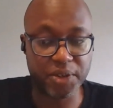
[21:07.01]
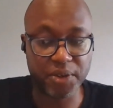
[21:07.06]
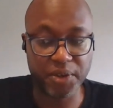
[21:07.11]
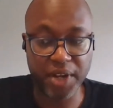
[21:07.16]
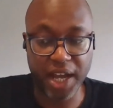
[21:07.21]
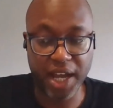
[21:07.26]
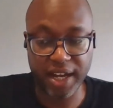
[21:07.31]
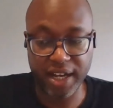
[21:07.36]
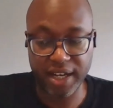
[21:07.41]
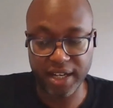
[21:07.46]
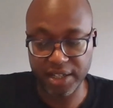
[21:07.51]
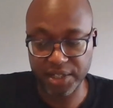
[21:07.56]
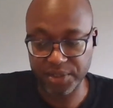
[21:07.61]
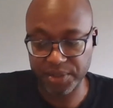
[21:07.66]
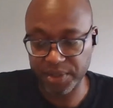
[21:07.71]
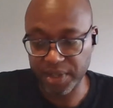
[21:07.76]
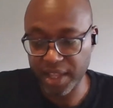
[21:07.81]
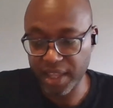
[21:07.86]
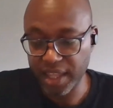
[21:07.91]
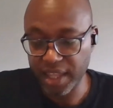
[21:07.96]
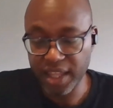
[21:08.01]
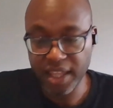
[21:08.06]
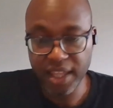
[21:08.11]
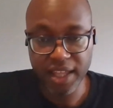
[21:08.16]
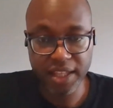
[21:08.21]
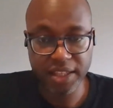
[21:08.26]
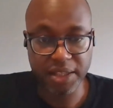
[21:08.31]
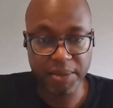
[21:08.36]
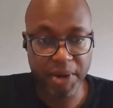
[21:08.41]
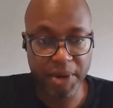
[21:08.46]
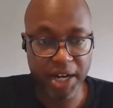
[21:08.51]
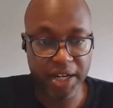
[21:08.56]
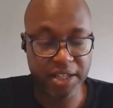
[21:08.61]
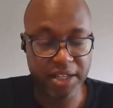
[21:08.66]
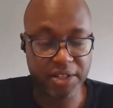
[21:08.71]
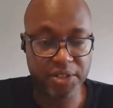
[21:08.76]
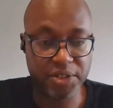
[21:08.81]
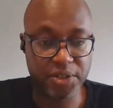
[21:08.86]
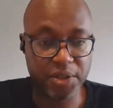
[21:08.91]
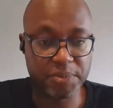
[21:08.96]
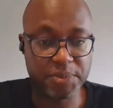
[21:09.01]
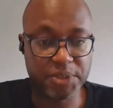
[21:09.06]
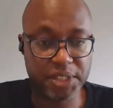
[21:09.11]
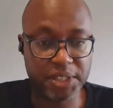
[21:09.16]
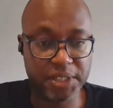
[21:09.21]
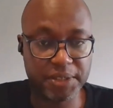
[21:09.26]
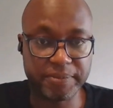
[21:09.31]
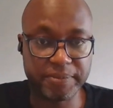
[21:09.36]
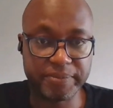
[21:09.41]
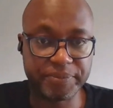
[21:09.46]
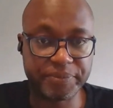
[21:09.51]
on how the market adopts it.